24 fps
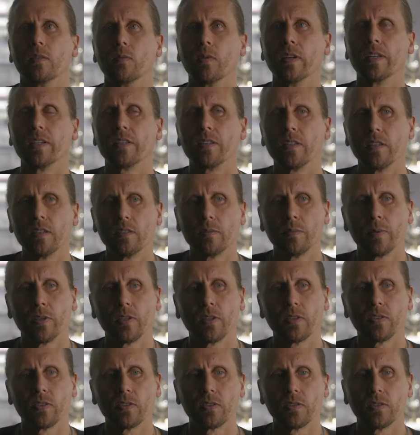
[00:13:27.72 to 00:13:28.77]
When a young
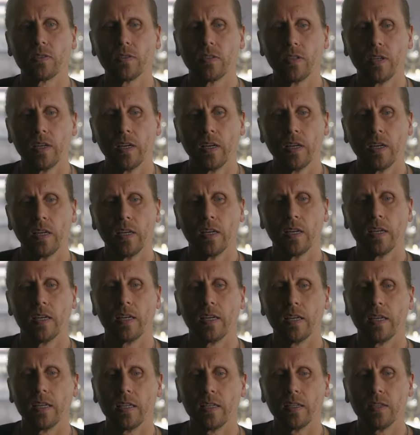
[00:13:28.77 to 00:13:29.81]
person
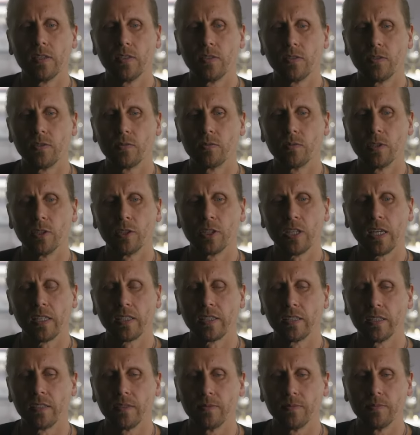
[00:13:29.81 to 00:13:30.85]
is
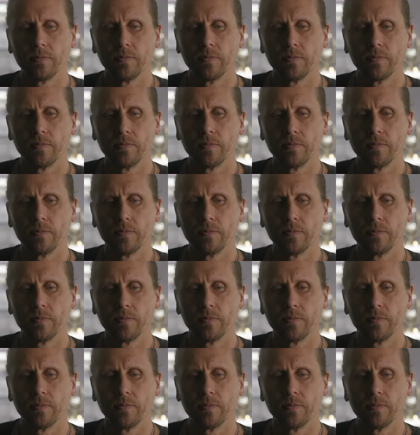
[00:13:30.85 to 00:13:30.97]
rejected,